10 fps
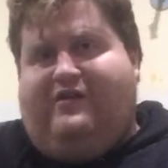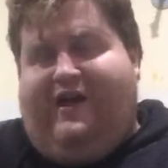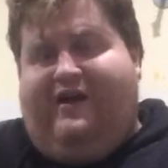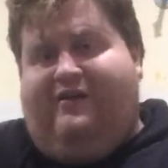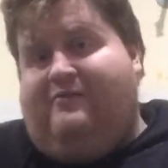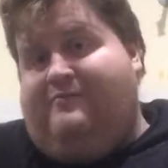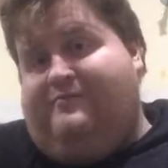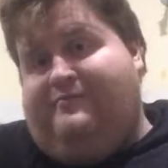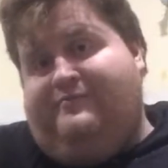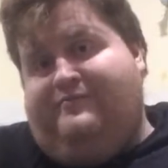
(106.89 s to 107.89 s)
now.
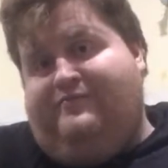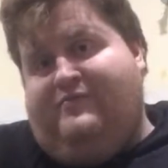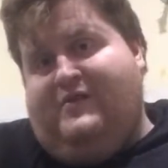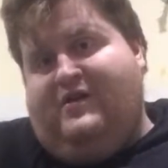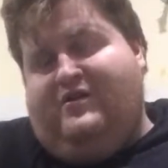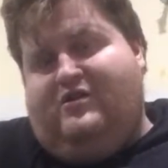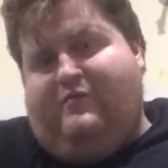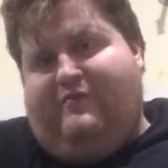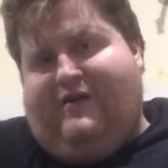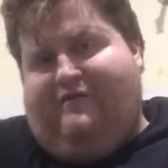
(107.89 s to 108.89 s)
Should
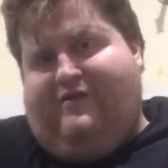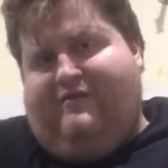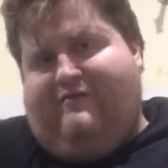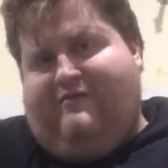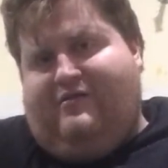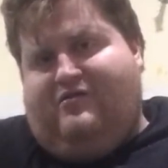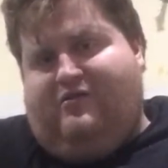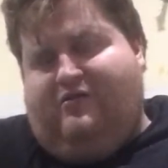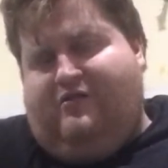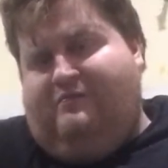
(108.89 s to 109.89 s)
be back very, very
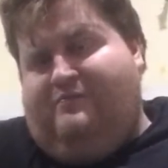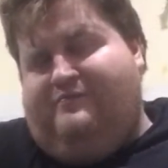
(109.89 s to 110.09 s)
soon.